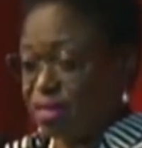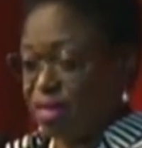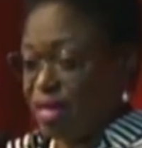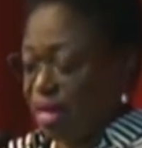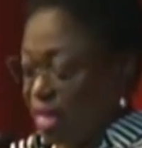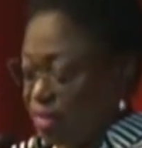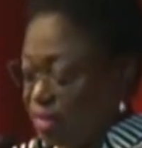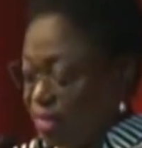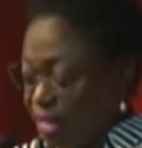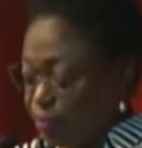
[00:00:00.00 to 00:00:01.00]
and
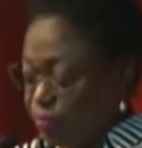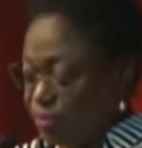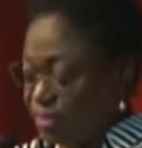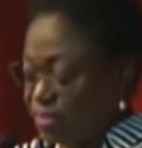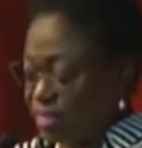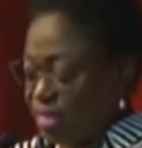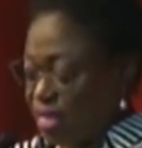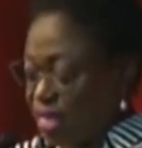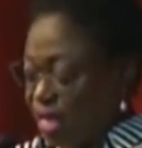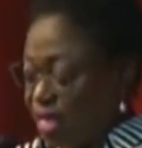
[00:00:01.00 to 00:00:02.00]
collaborate,
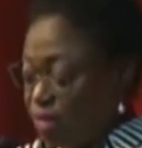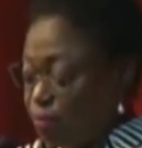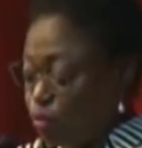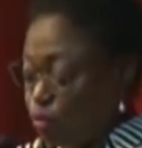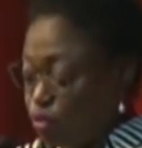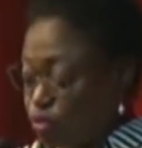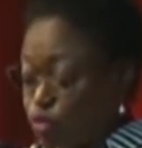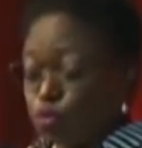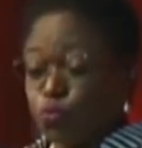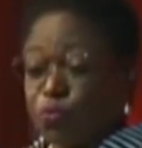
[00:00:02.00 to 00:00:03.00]
and he would also
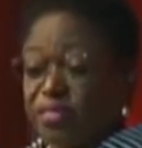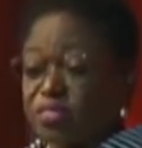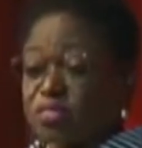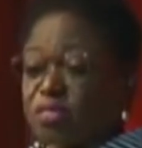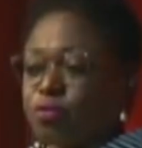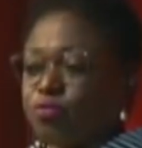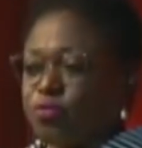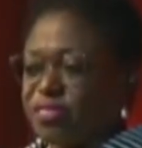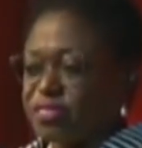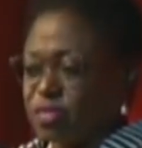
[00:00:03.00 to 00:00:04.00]
do his
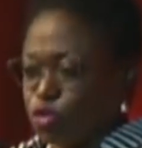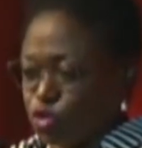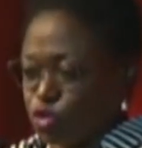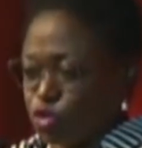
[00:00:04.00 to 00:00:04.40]
research.